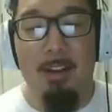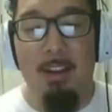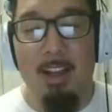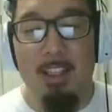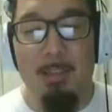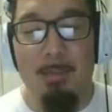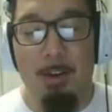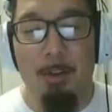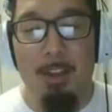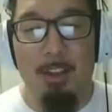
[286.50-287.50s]
Ellis
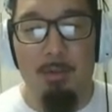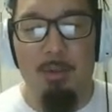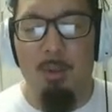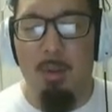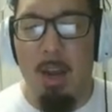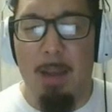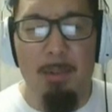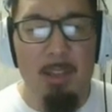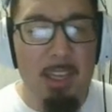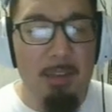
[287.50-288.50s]
Merriweather, who I
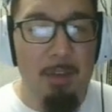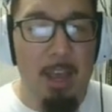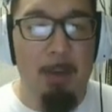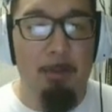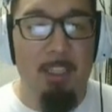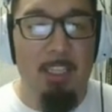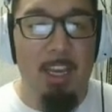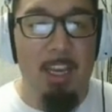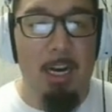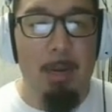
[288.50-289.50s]
believe was a